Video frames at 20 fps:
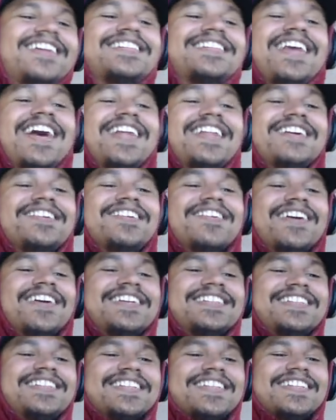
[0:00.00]
kind of
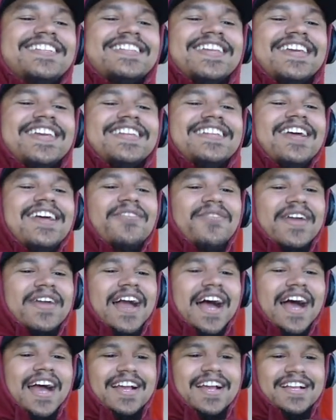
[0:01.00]
crazy to think that we
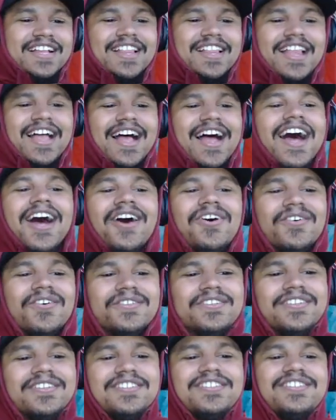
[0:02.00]
got
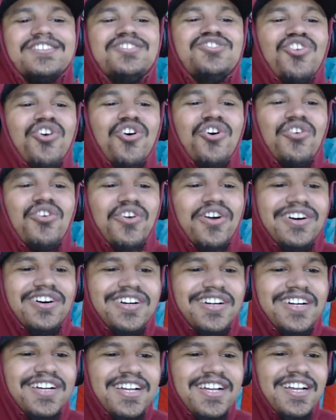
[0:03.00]
Cloud,
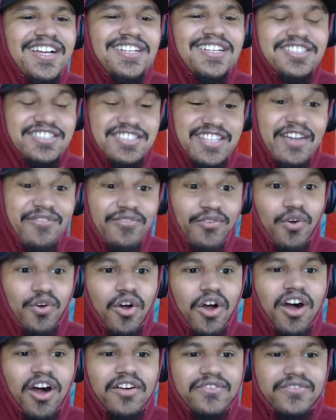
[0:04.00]
Sora,
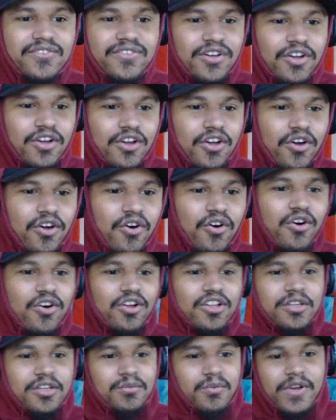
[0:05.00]
Sephiroth
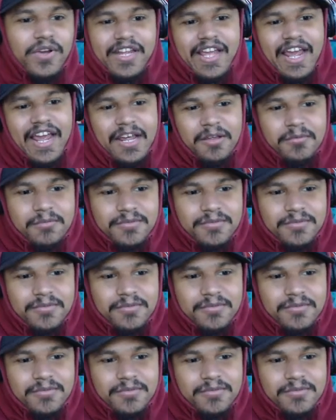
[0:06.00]
all in one game.